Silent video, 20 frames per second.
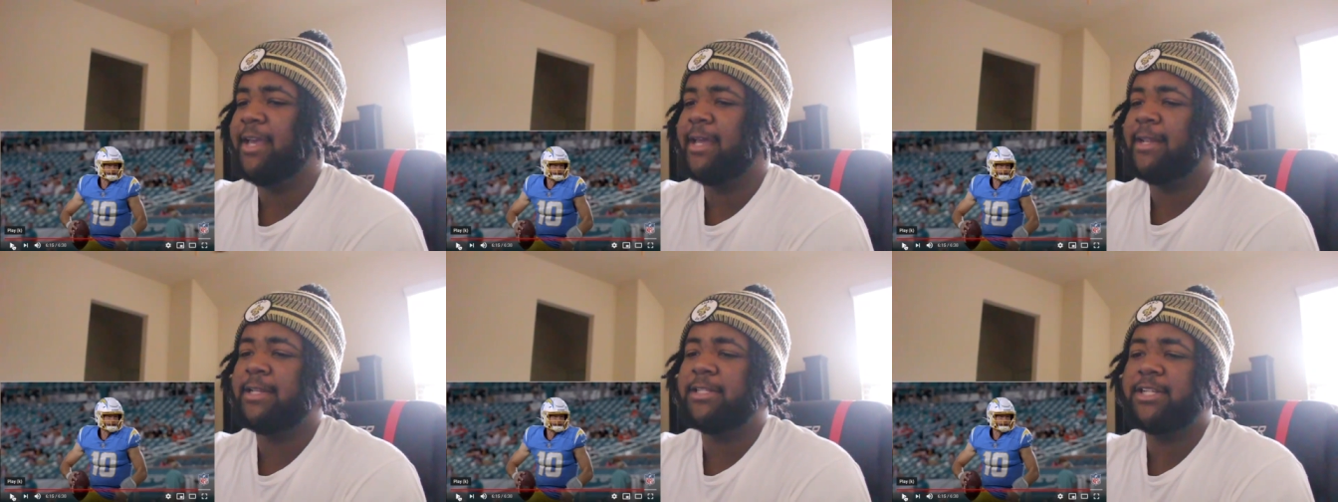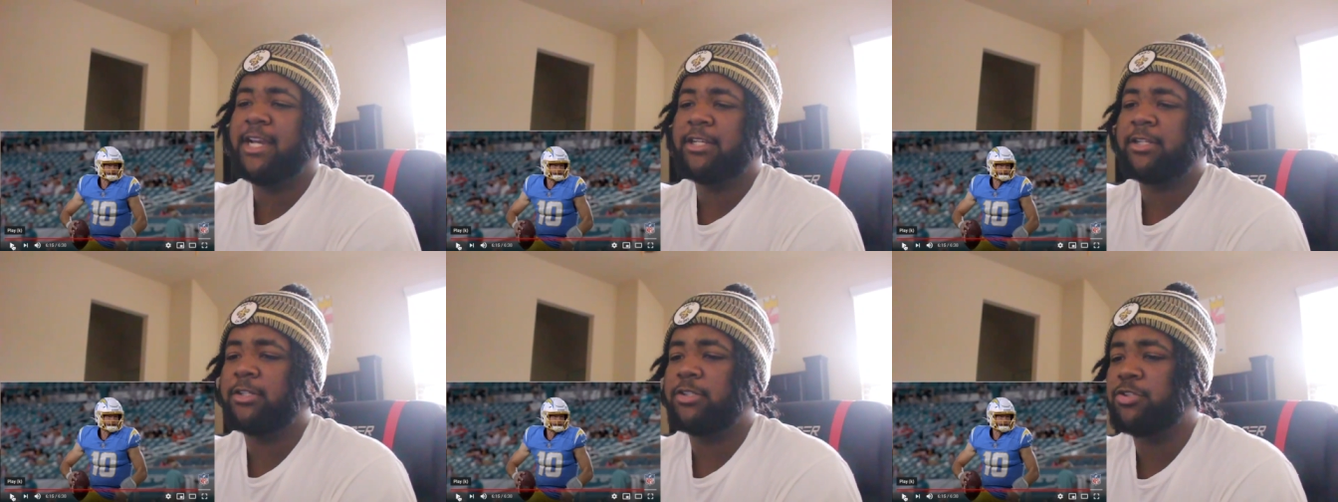Yeah, the
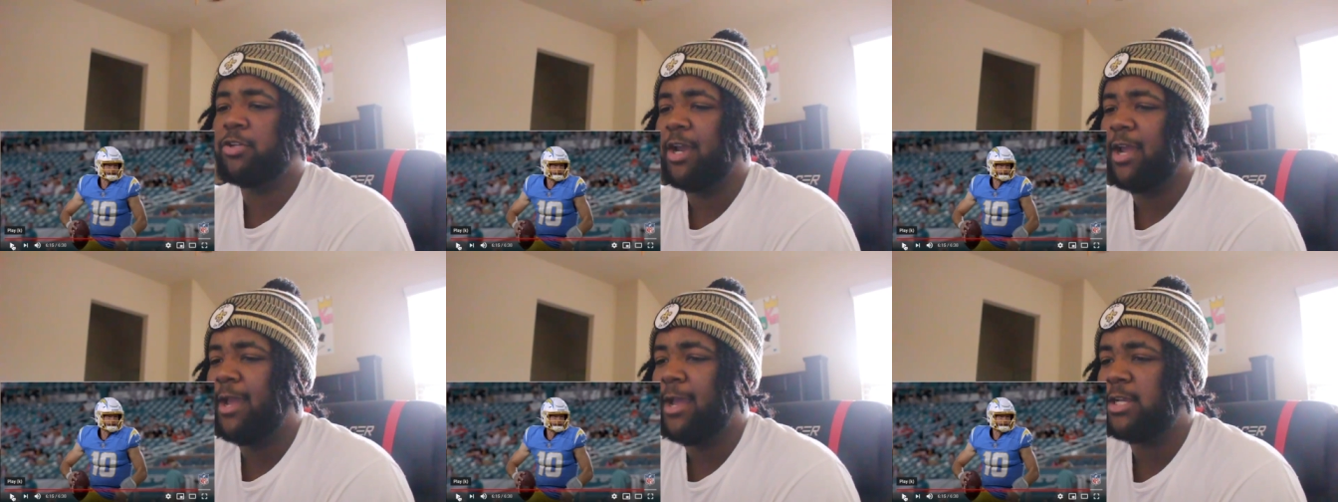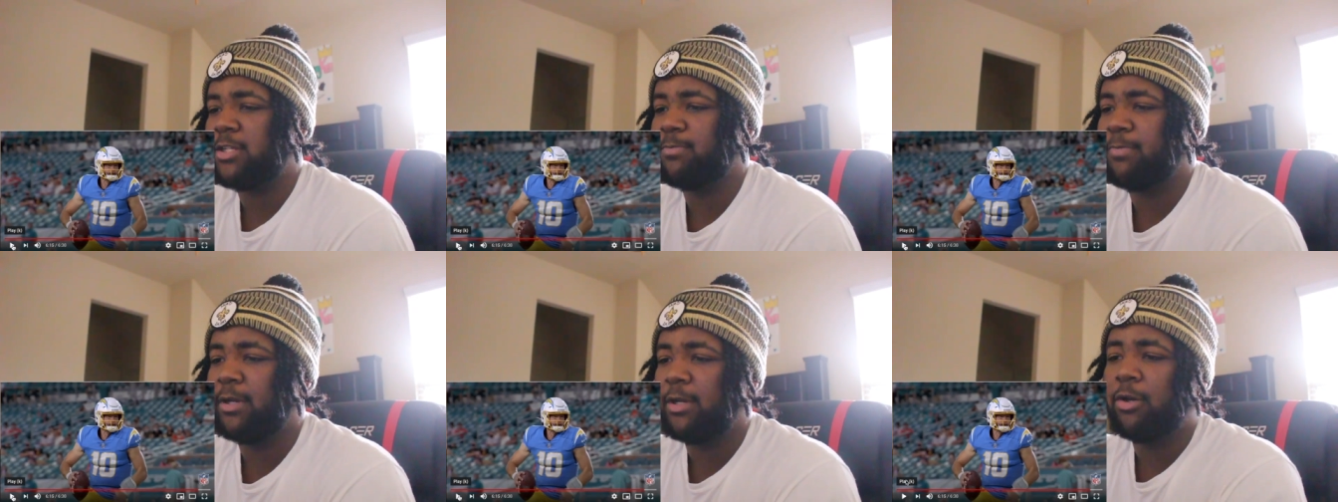Jets is
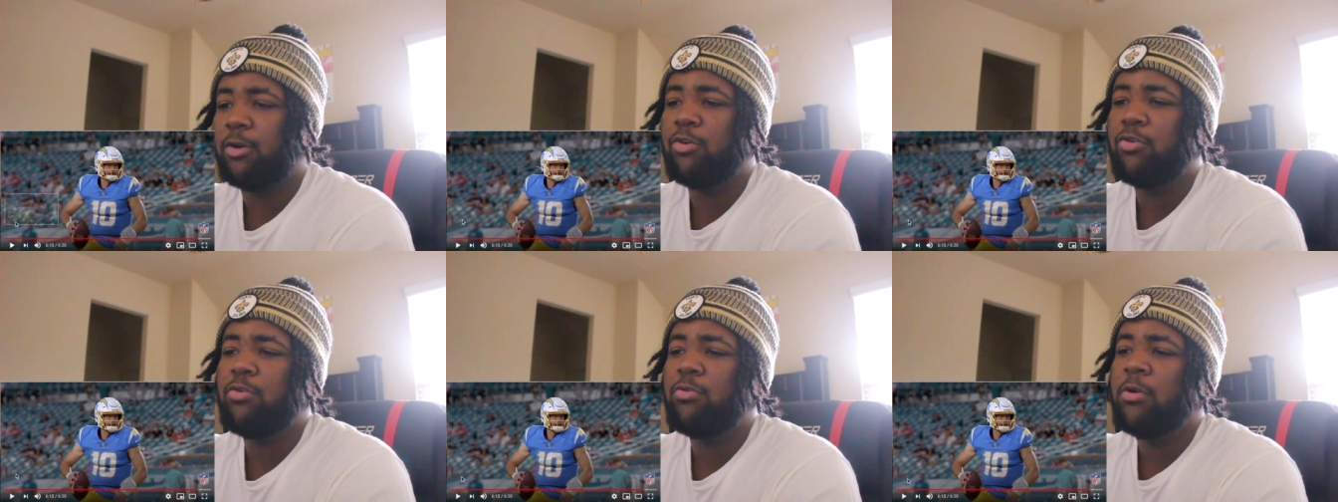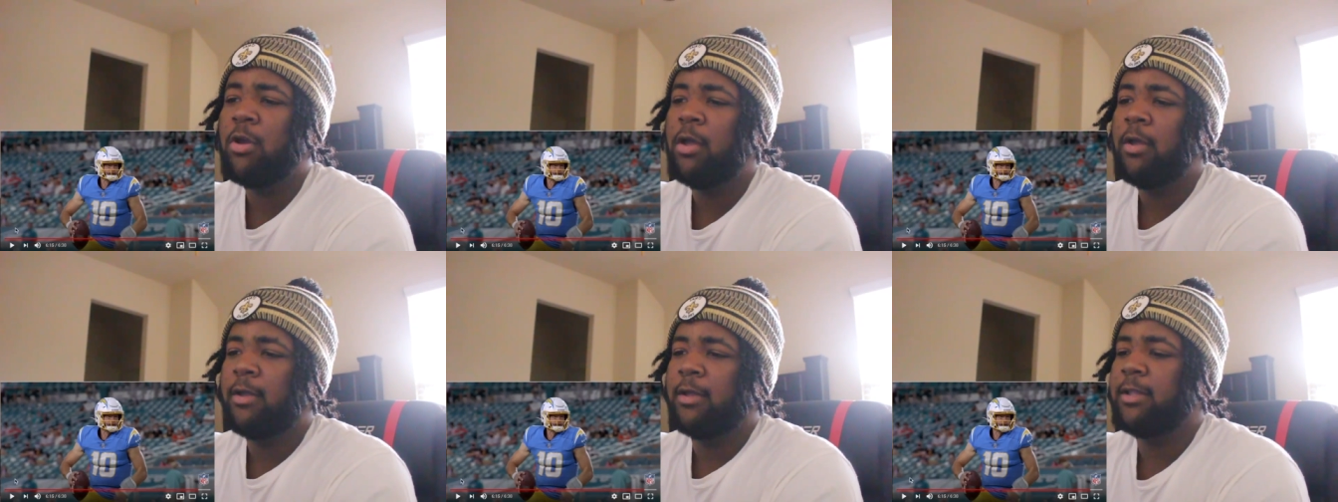trash, but
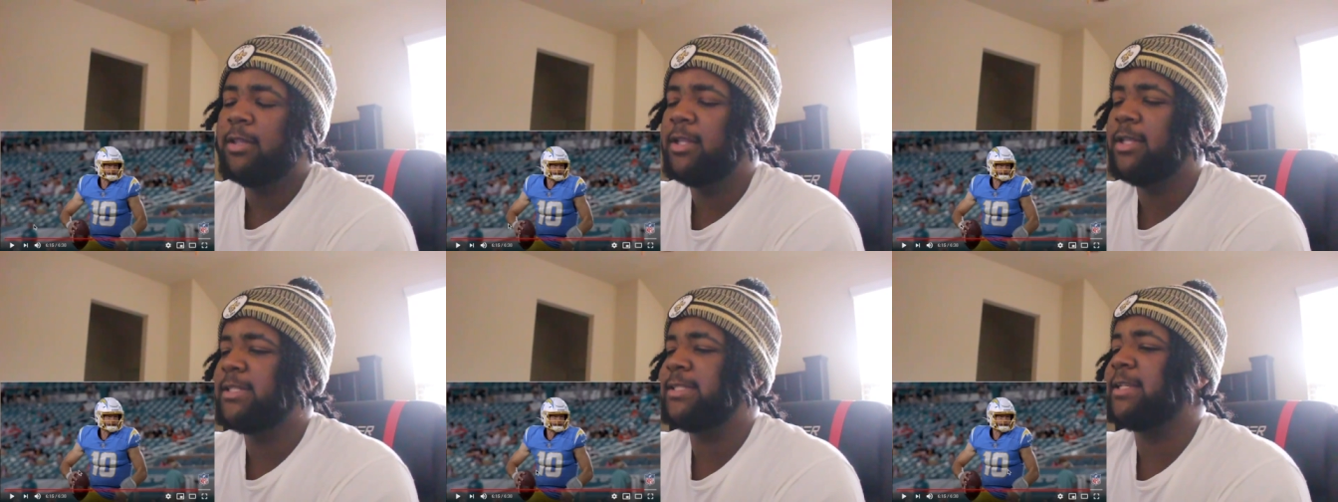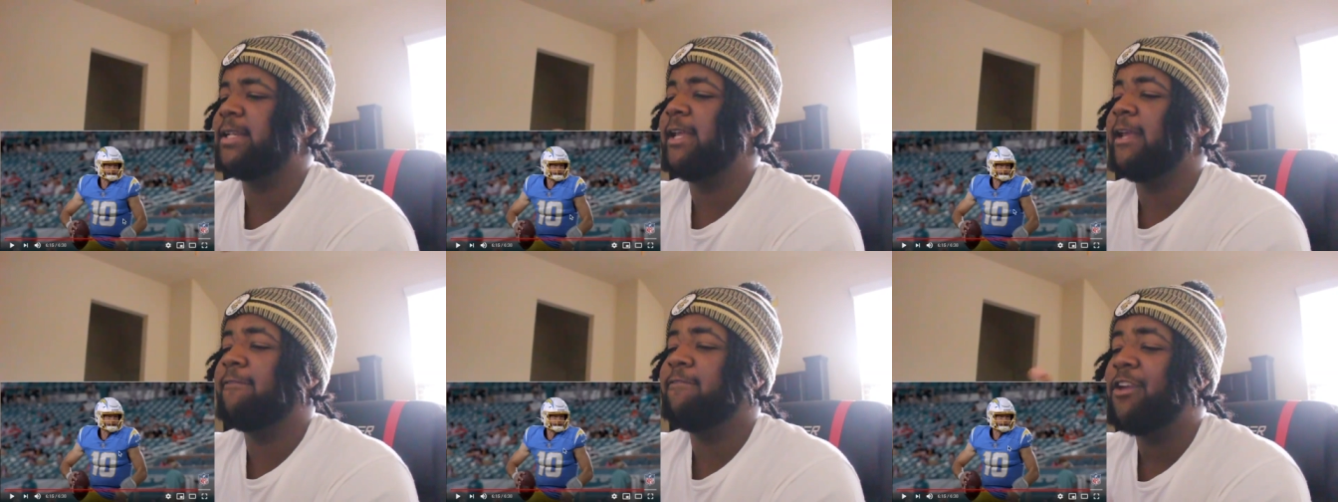who
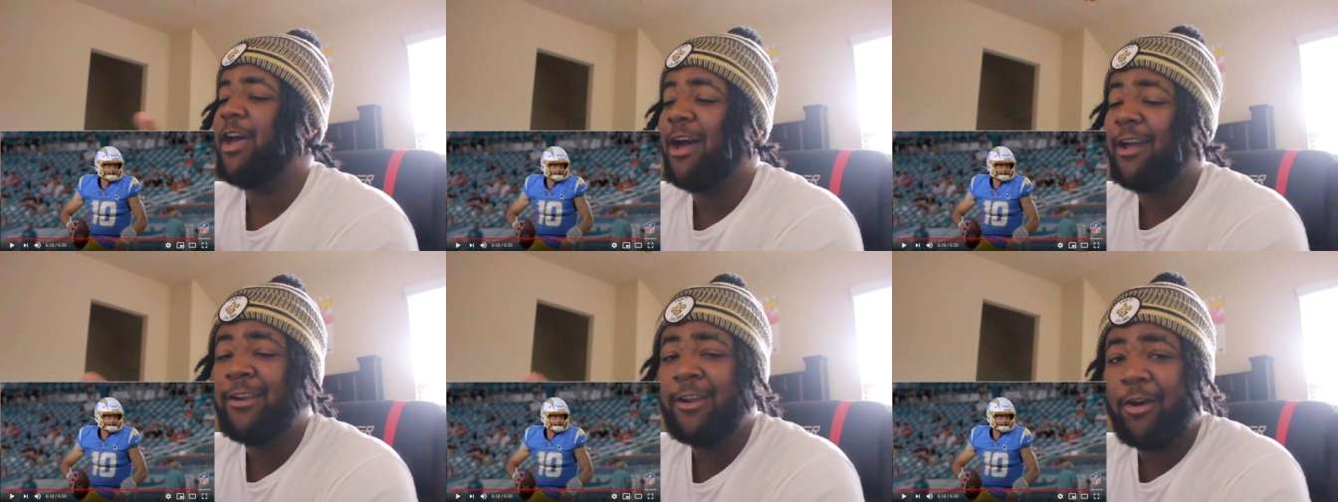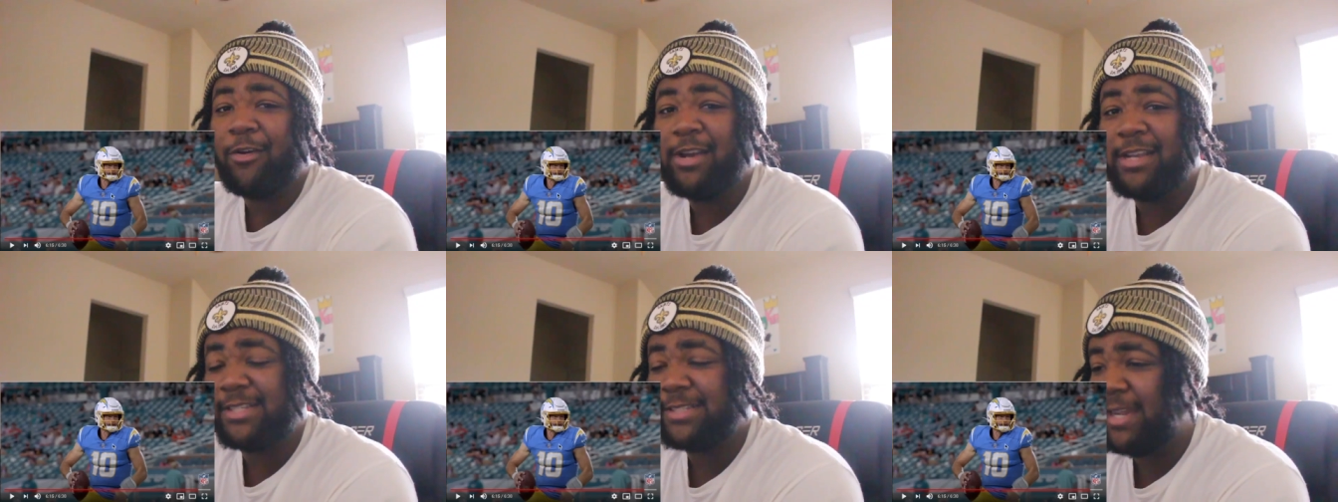Listen, if y'all
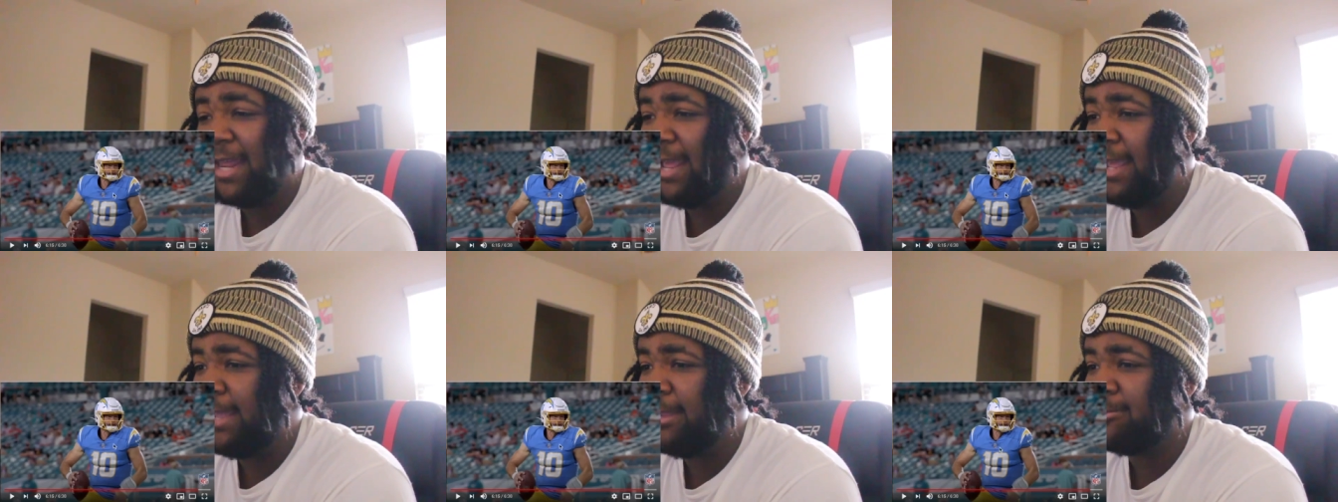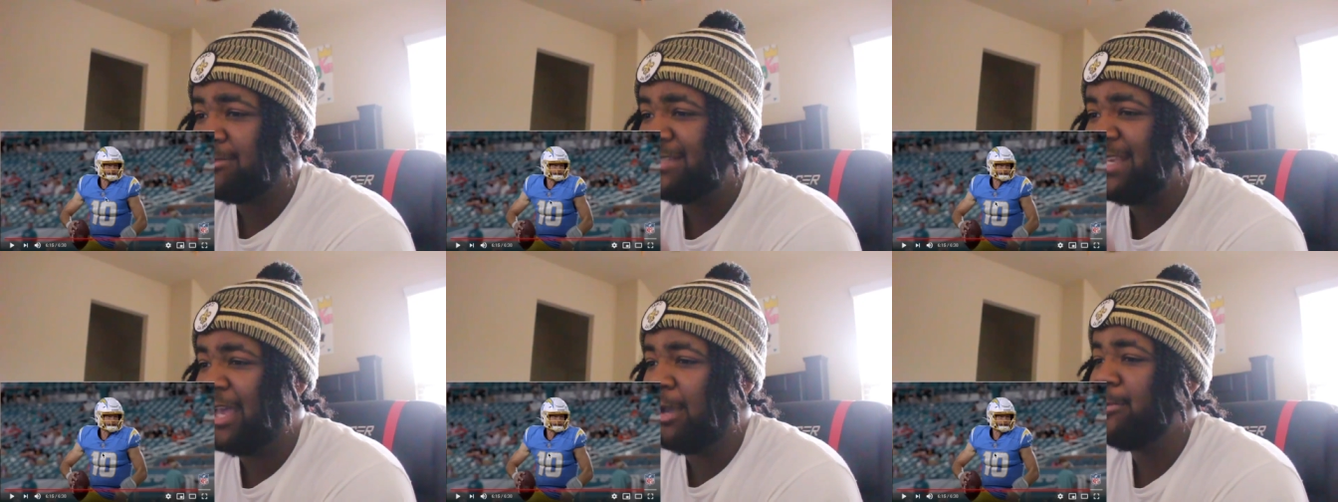know his
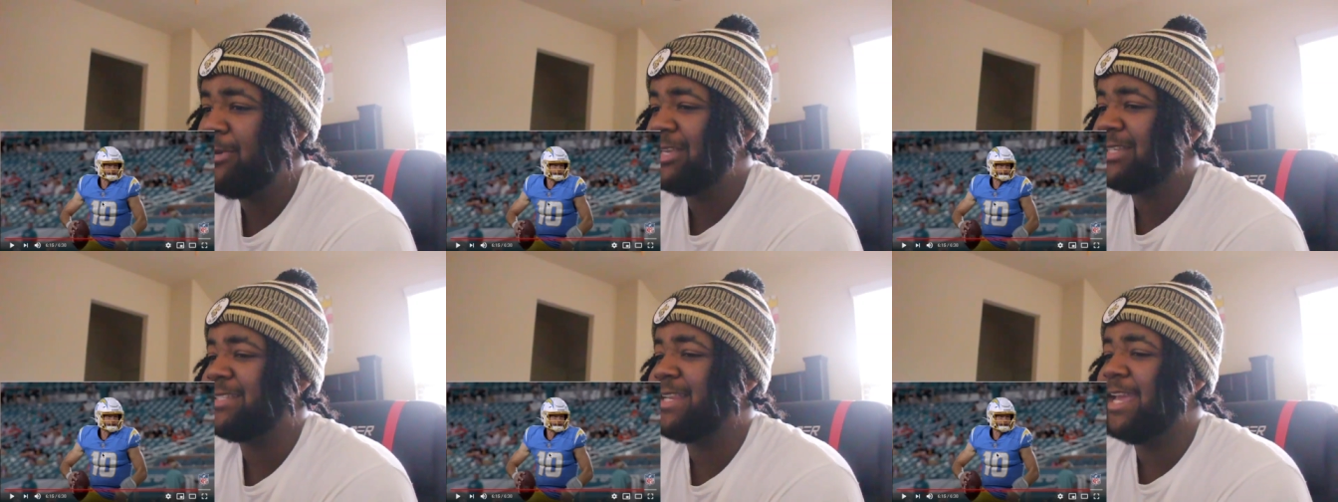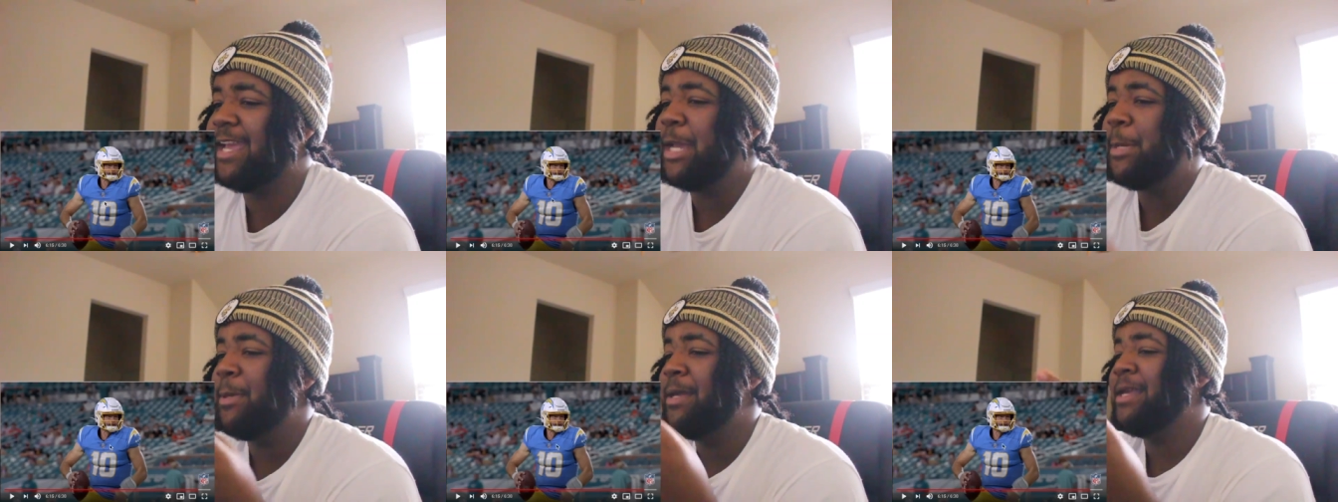name, tell me his
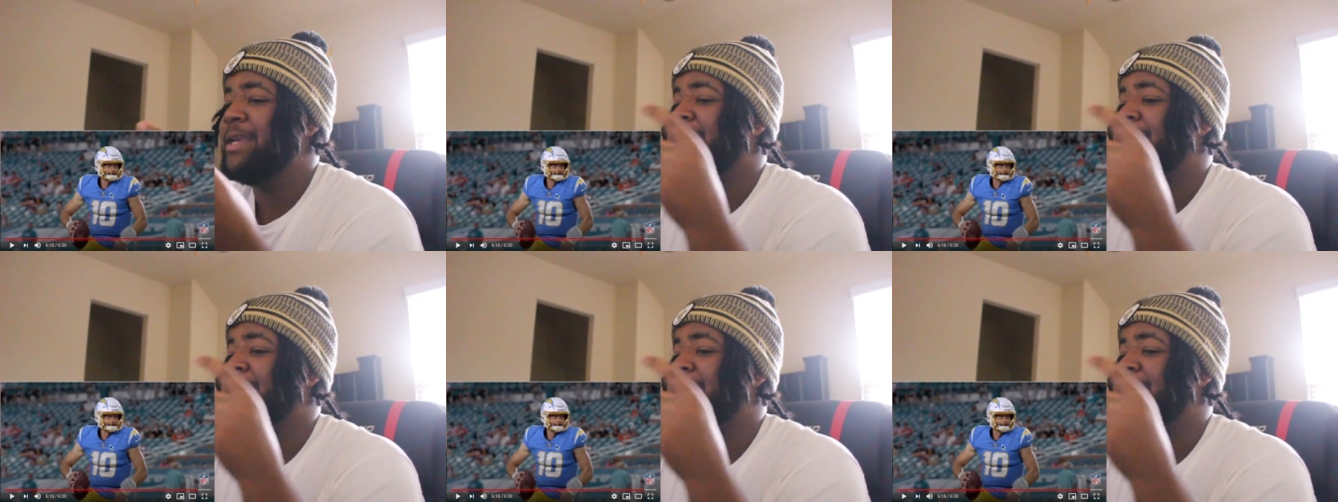name.